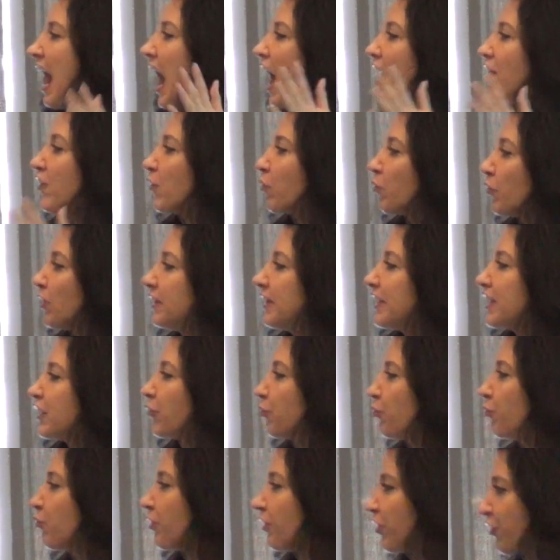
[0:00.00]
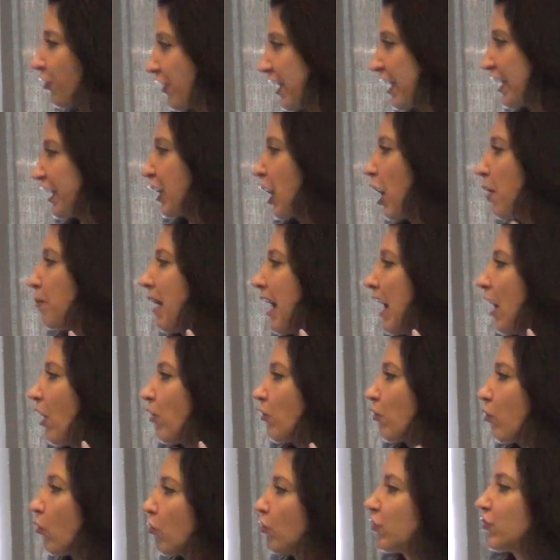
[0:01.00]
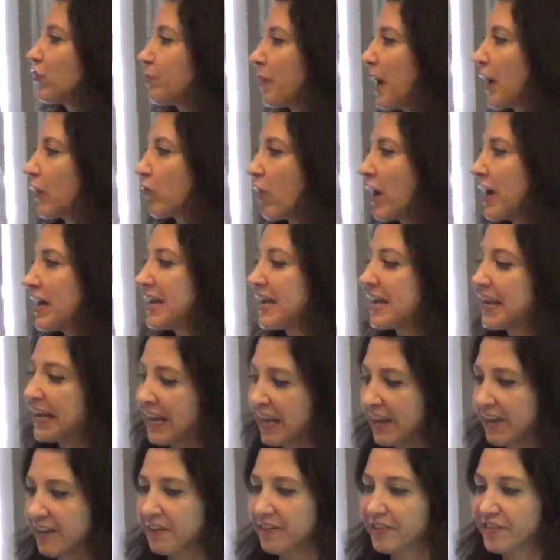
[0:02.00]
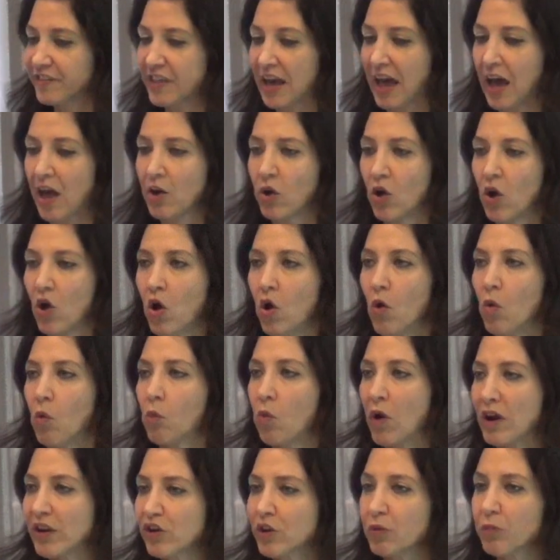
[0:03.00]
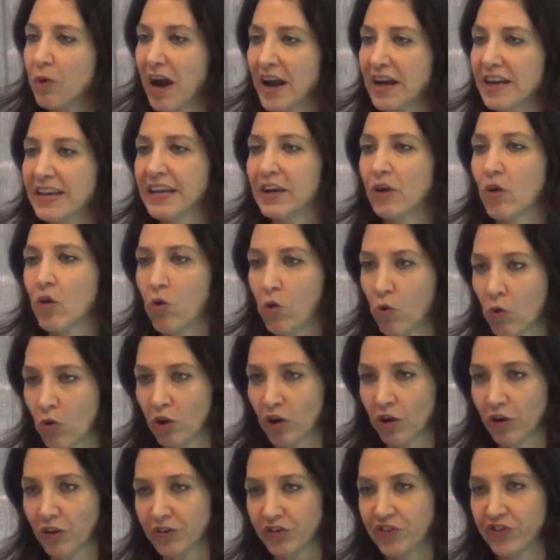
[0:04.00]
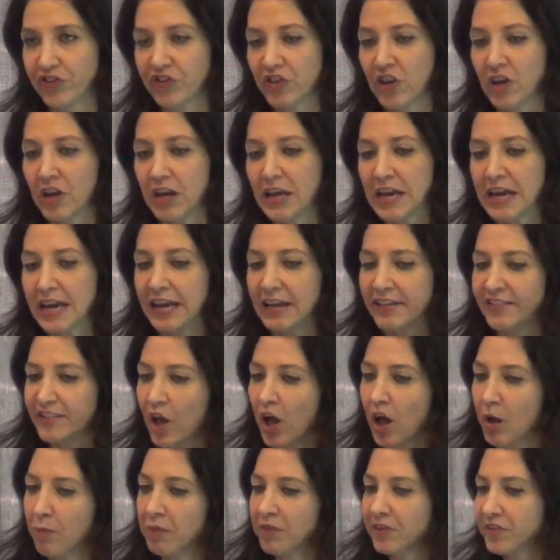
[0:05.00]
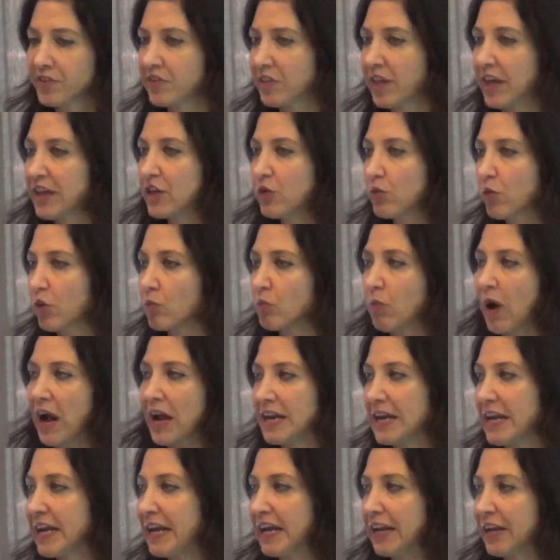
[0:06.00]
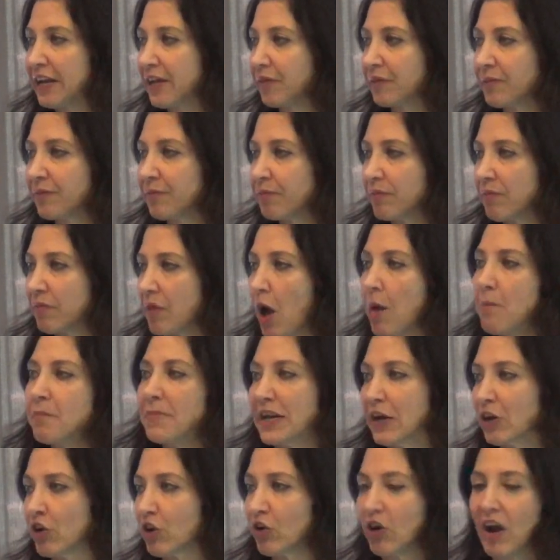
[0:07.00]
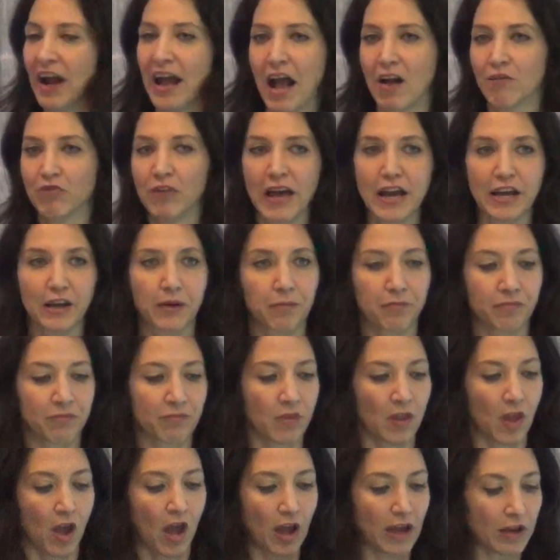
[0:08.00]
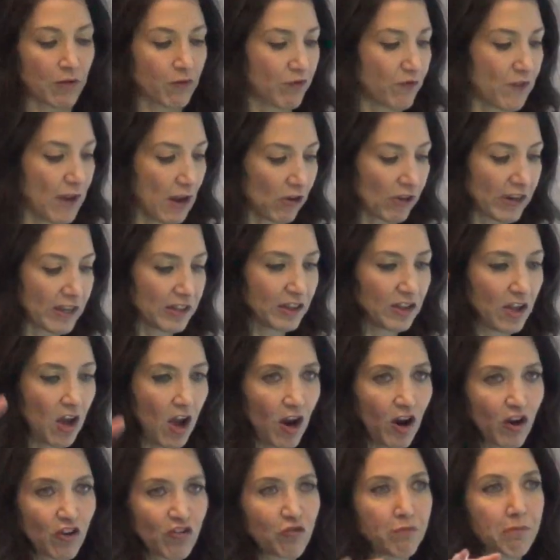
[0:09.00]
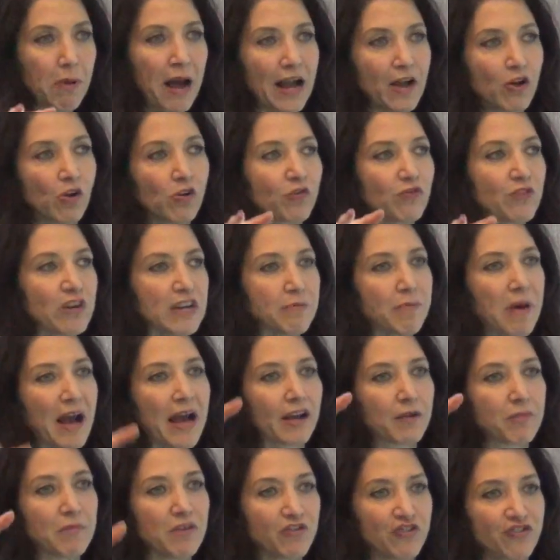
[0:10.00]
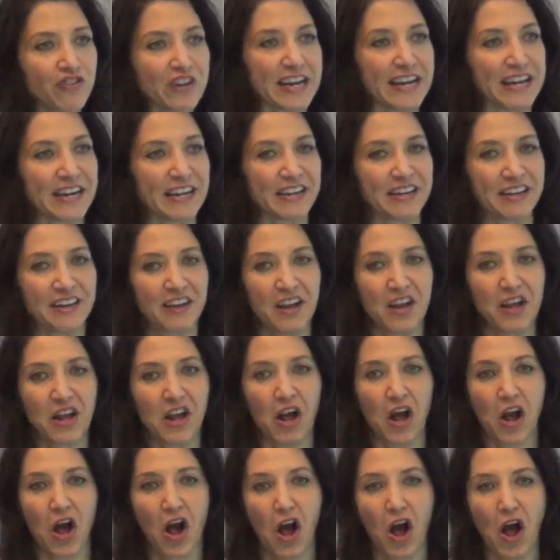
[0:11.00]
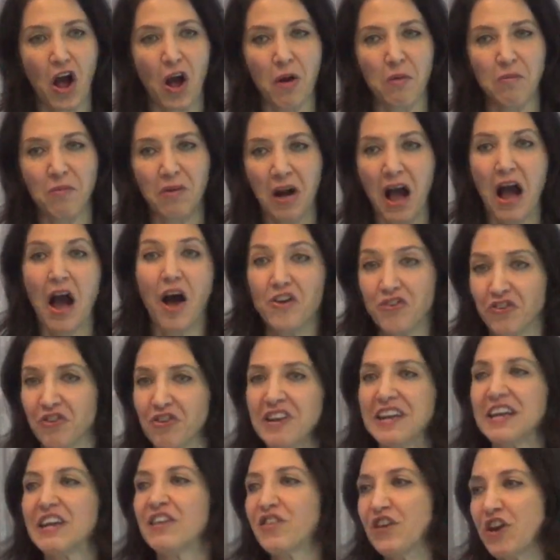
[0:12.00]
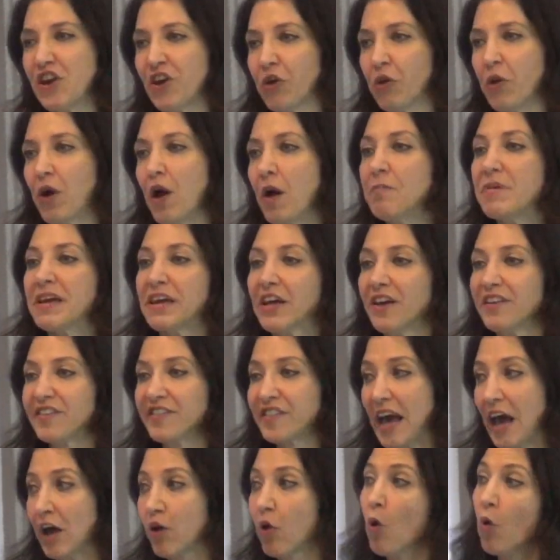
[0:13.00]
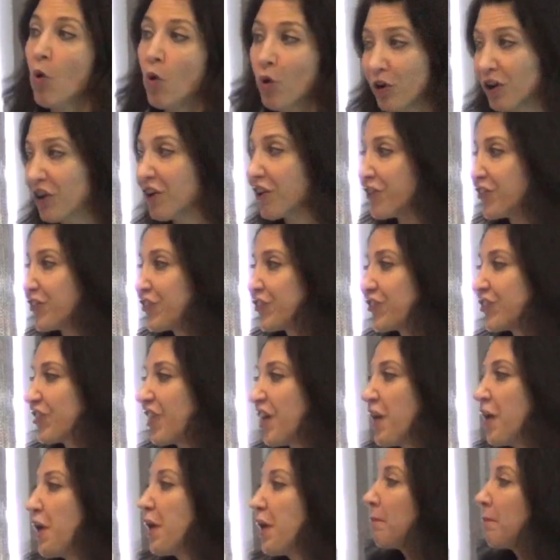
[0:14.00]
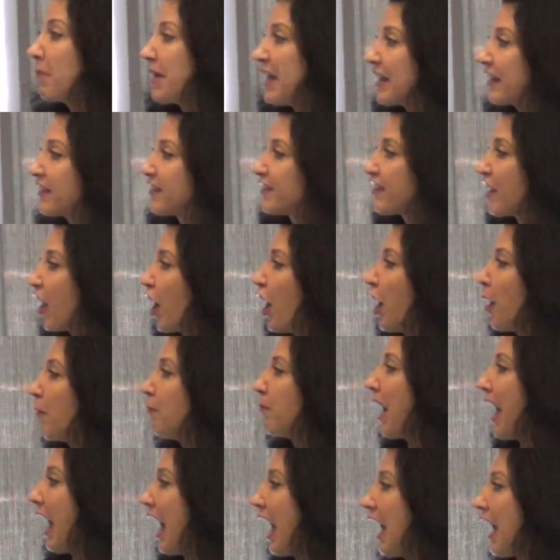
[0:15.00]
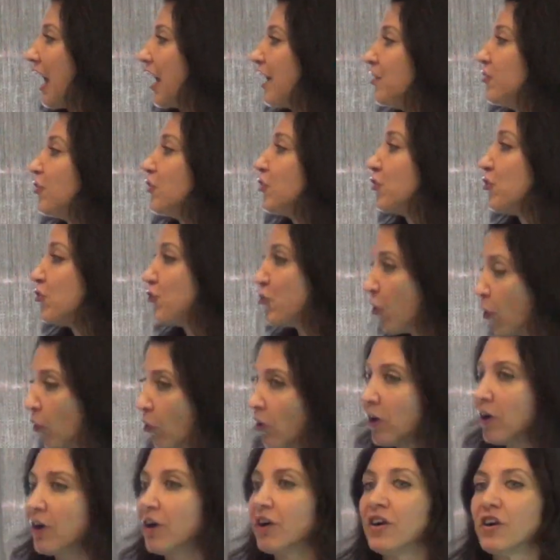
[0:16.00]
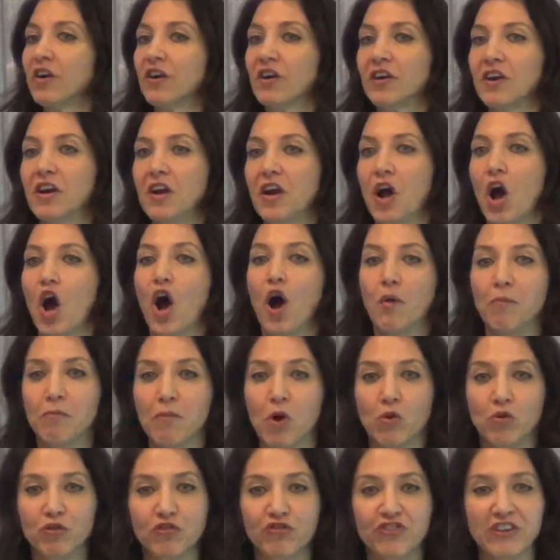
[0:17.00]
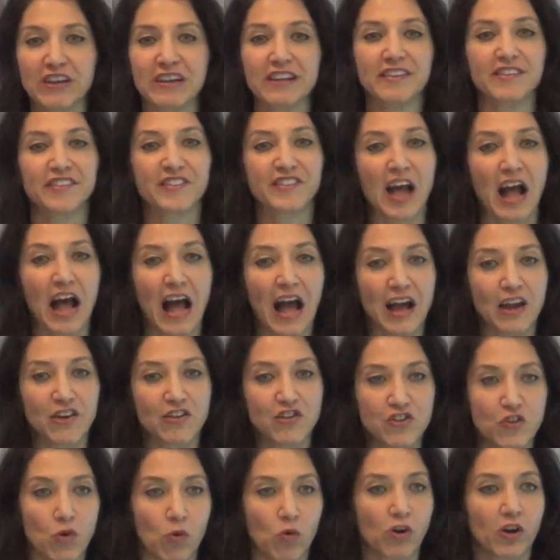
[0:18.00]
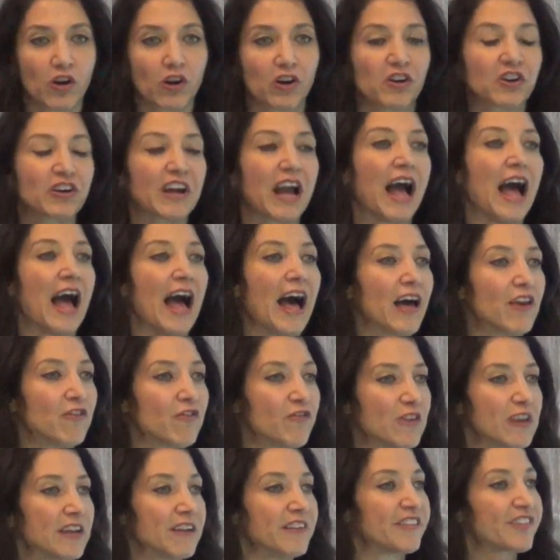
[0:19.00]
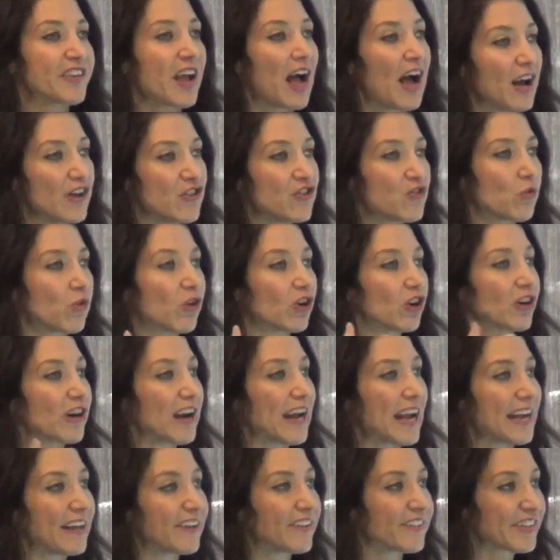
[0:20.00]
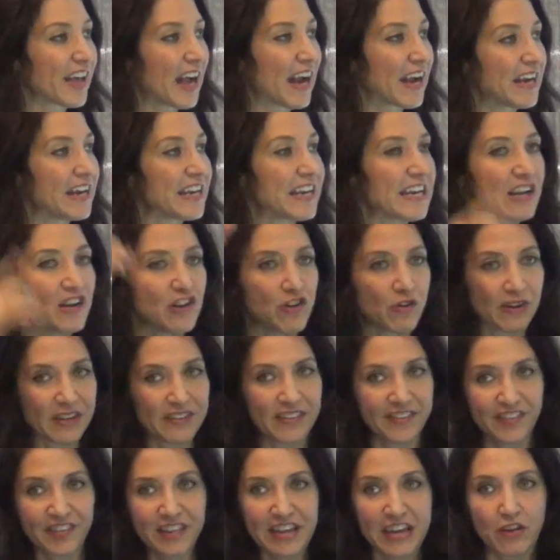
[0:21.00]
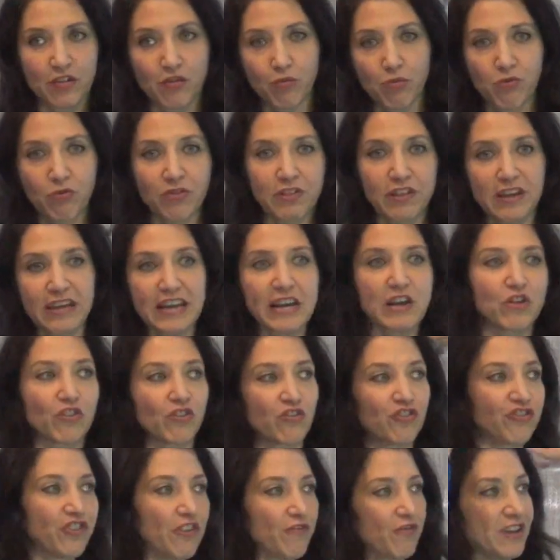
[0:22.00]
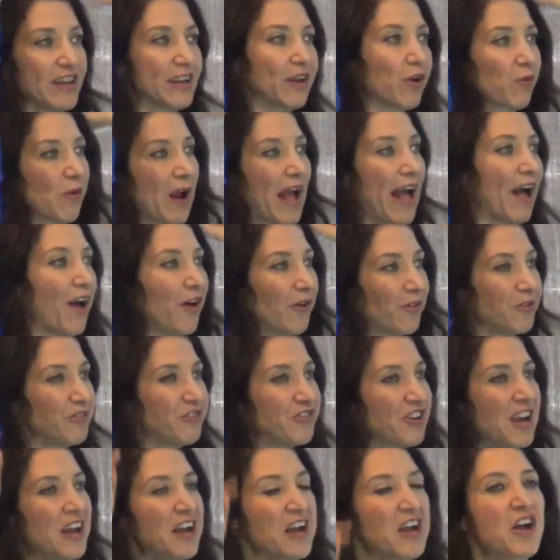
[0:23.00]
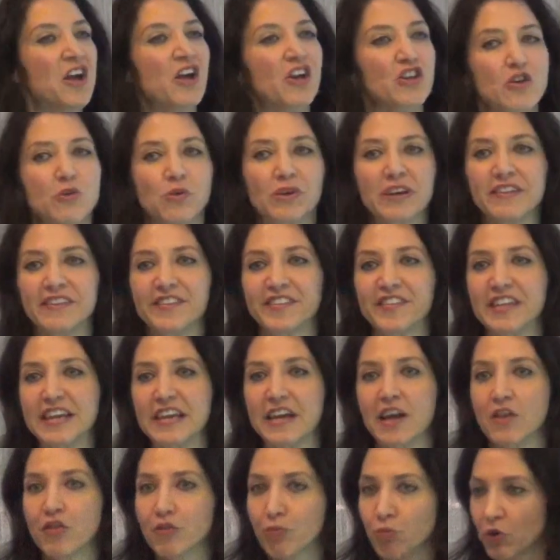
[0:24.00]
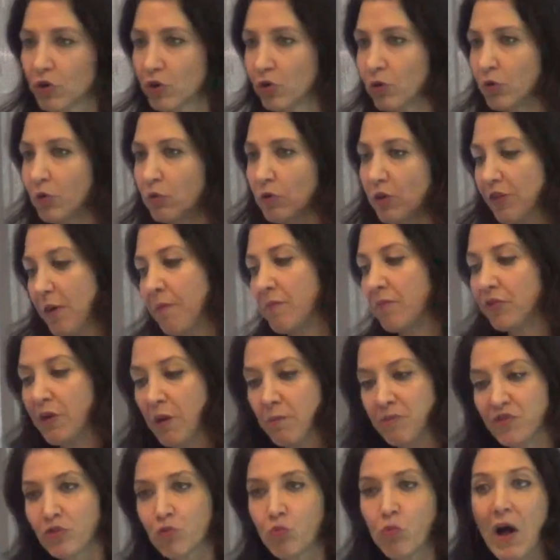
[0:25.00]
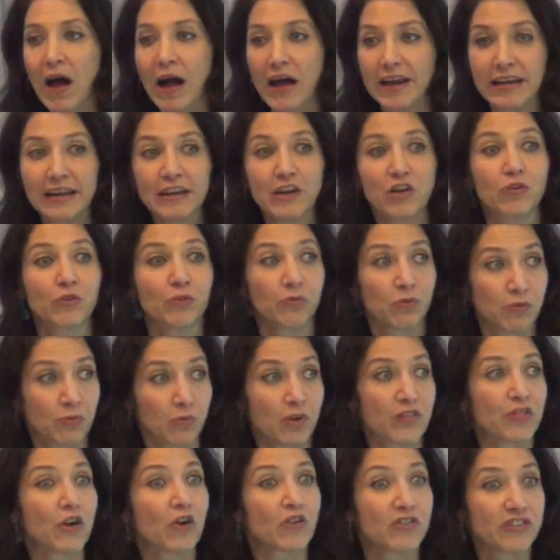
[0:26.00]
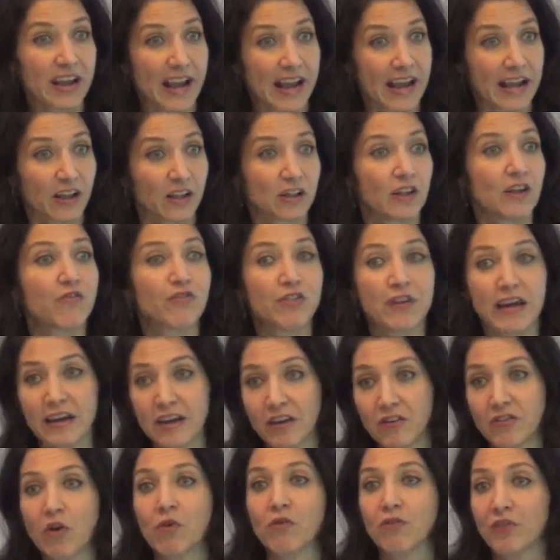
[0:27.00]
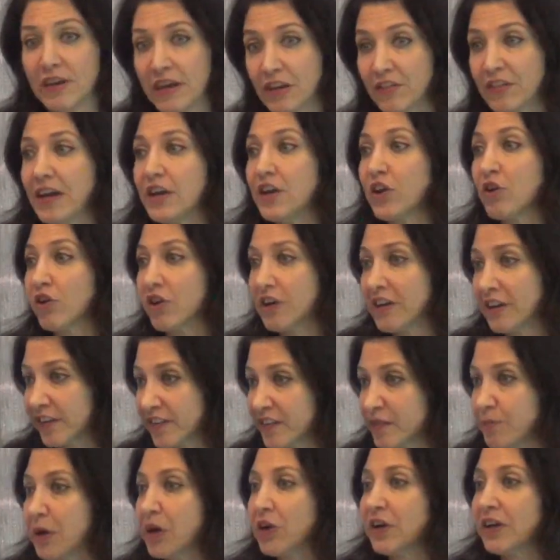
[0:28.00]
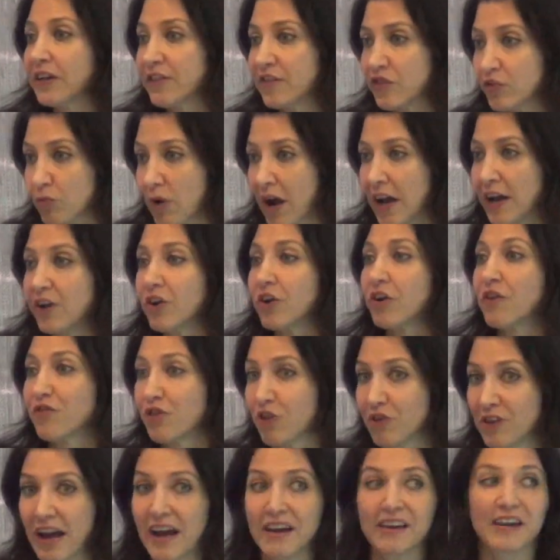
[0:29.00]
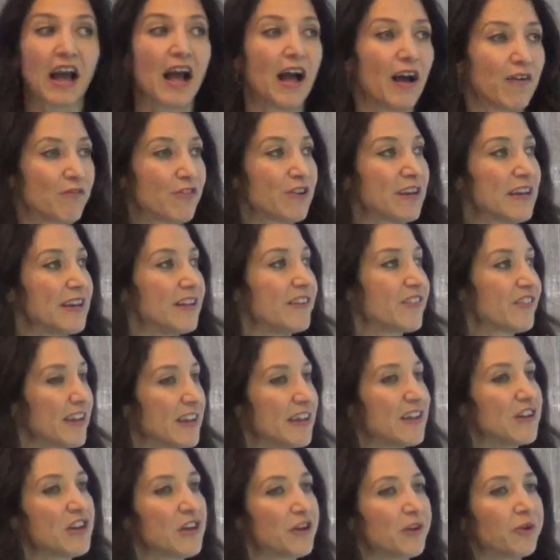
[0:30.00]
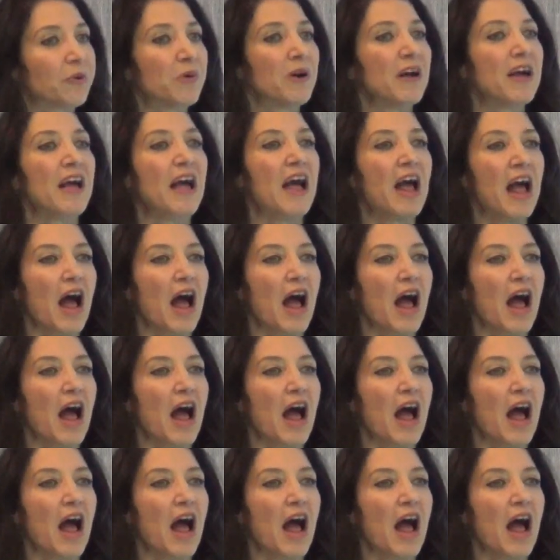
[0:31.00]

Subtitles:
And the really cool thing about horseback riding is that when you're riding a horse, it's almost like you're riding a mirror. You have like a very large biofeedback machine underneath you, because that horse picks up on your emotions, on your confidence, on your anxiety. You can see it through the ears shifting around. You can see it through them squatting with their tail if they don't think that you're an experienced rider, if they're not confident in you.